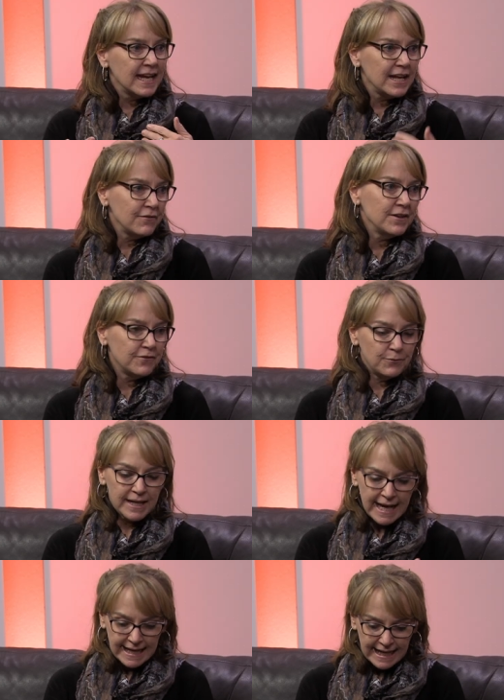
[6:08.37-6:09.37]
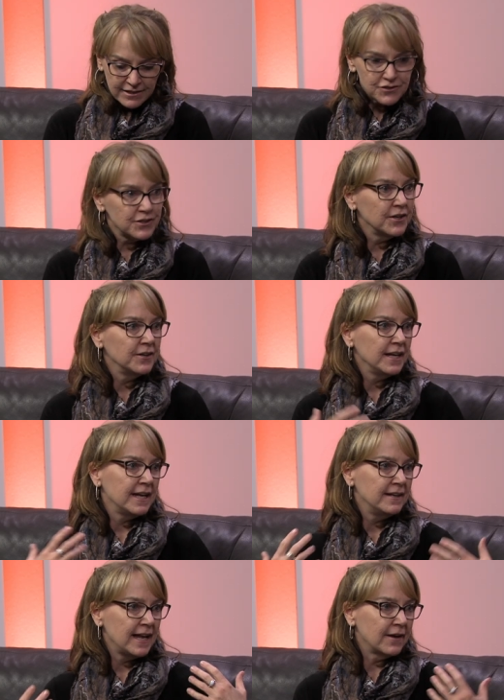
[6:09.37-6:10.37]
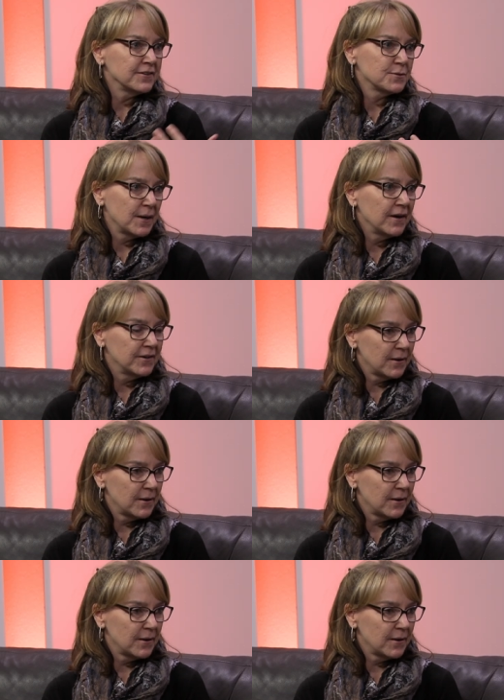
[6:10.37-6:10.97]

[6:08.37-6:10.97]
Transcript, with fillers: even if we get injured in elsewhere in